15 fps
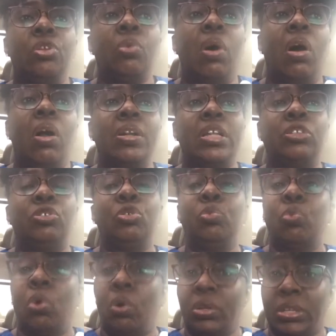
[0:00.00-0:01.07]
are that you
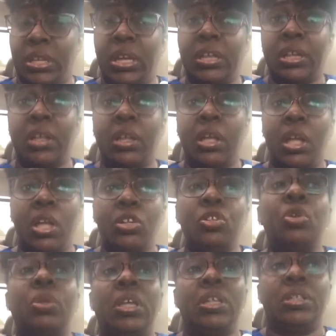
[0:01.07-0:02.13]
won't get it.
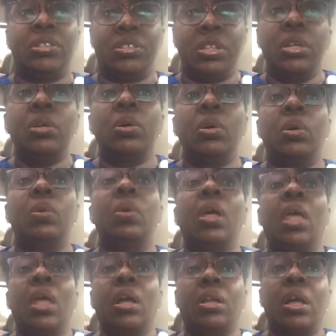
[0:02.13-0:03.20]
You can still
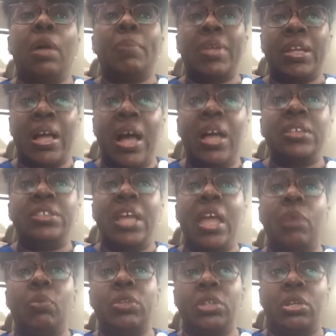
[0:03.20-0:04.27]
come in
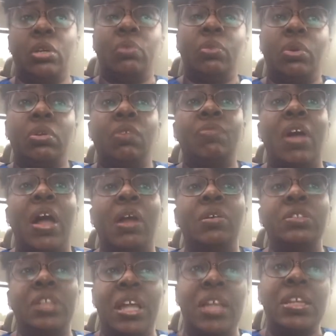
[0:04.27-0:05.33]
contact with the
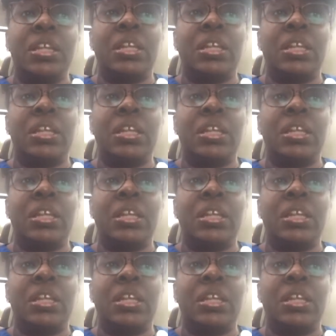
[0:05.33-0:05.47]
coronavirus and it